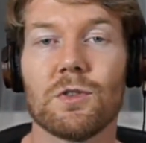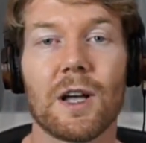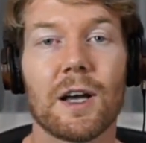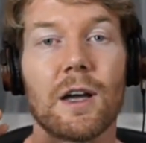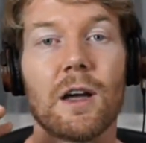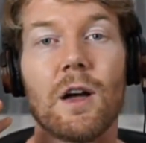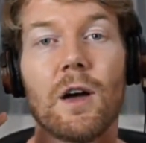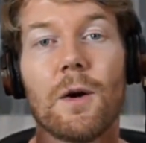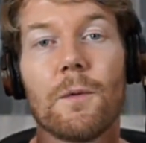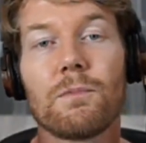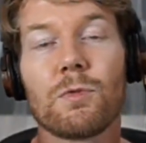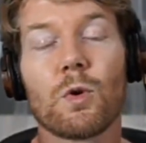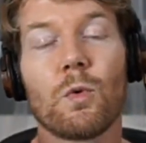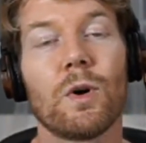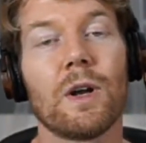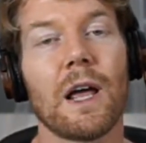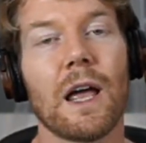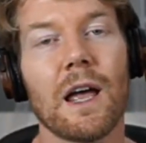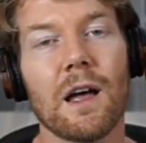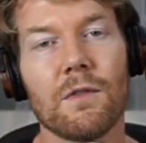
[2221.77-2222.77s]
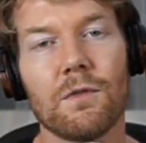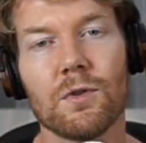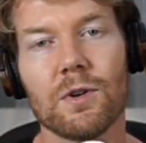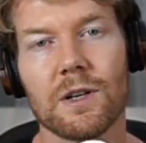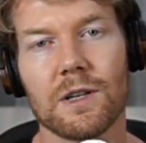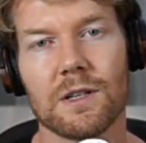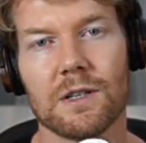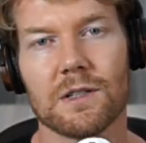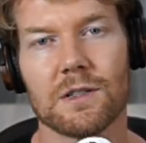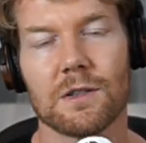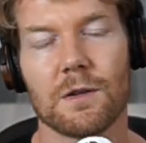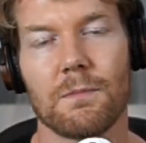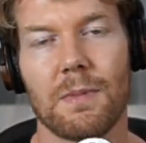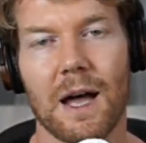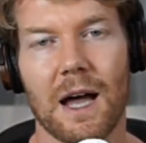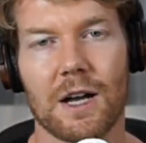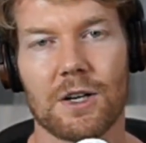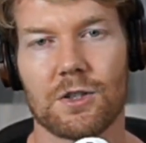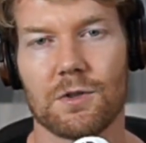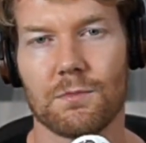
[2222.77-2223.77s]
Like, whatever it is, the
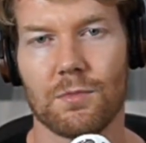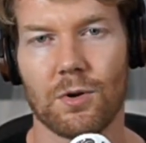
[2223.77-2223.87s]
passion